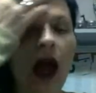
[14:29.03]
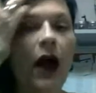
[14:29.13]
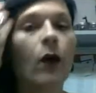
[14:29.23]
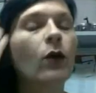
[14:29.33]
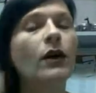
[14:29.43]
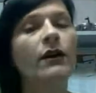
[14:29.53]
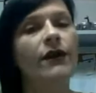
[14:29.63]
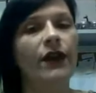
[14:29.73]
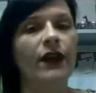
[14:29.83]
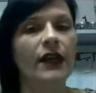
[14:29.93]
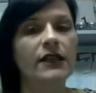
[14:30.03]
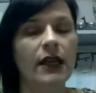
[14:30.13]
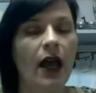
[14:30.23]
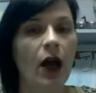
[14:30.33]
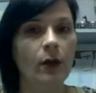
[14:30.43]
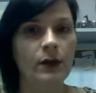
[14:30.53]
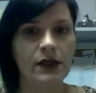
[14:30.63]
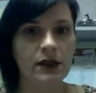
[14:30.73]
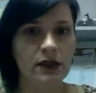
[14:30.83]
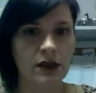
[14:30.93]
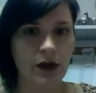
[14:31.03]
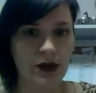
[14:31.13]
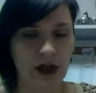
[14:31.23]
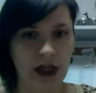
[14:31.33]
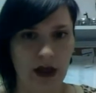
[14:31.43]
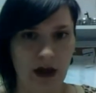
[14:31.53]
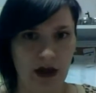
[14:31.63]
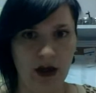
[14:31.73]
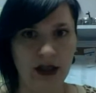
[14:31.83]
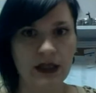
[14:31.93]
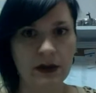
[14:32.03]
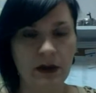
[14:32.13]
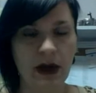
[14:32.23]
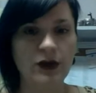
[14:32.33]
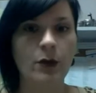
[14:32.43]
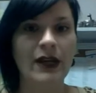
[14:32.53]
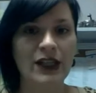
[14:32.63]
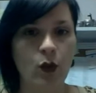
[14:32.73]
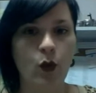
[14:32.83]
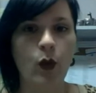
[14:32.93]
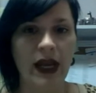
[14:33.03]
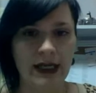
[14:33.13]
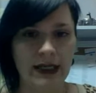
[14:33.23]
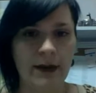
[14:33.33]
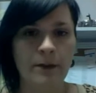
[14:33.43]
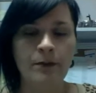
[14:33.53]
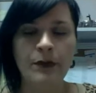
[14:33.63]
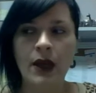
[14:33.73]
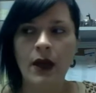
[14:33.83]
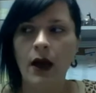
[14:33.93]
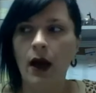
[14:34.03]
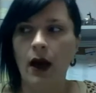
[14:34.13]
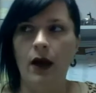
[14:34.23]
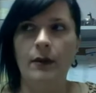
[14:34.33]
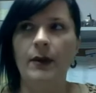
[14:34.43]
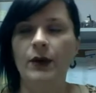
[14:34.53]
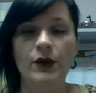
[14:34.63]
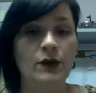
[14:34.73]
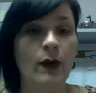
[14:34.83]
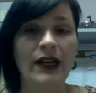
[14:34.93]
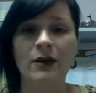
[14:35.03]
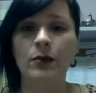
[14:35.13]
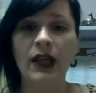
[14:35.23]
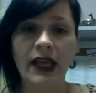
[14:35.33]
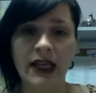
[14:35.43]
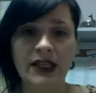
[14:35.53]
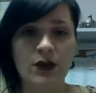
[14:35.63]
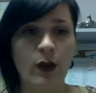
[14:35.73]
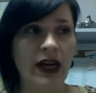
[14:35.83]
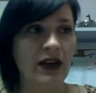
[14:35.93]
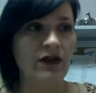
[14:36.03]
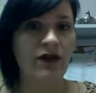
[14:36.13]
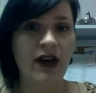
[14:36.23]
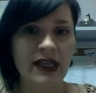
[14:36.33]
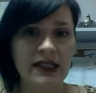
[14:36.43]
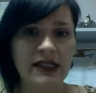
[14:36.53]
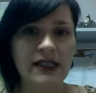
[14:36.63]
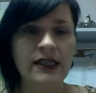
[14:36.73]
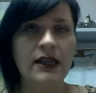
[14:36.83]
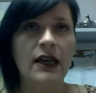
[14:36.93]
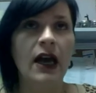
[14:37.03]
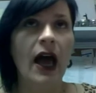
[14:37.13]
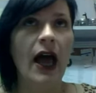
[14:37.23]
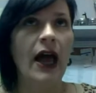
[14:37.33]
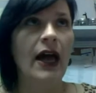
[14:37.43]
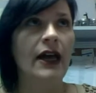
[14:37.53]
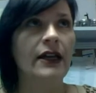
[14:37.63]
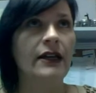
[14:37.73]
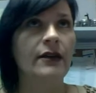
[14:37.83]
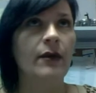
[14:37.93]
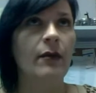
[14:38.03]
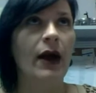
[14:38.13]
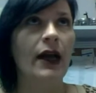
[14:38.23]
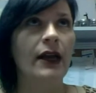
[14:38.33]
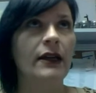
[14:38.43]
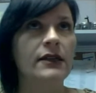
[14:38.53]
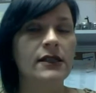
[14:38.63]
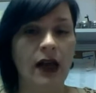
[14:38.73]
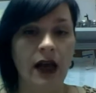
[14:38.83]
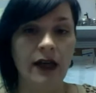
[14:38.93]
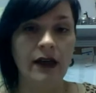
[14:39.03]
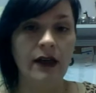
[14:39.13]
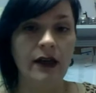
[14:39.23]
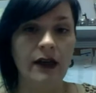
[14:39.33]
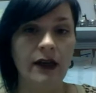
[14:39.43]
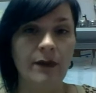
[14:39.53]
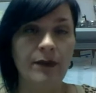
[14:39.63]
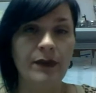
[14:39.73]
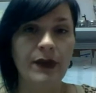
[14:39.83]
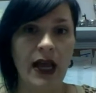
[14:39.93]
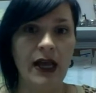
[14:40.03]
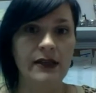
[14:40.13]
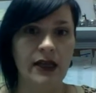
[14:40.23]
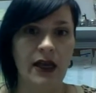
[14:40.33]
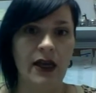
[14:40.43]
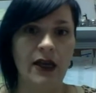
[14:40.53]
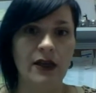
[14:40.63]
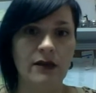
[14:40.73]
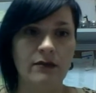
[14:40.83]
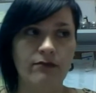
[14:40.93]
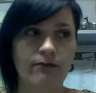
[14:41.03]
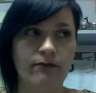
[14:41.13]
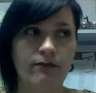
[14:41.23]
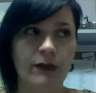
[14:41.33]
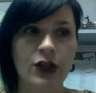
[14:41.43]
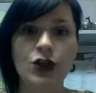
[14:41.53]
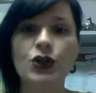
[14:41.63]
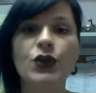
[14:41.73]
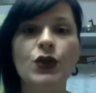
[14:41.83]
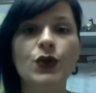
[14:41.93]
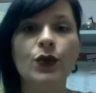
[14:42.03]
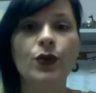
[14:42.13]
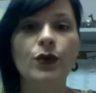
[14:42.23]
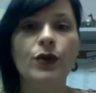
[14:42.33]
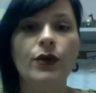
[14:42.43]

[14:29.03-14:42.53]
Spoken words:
And one of the things that helps those on the autism spectrum is weight. People use weighted blankets, weighted vests, and my son has a issue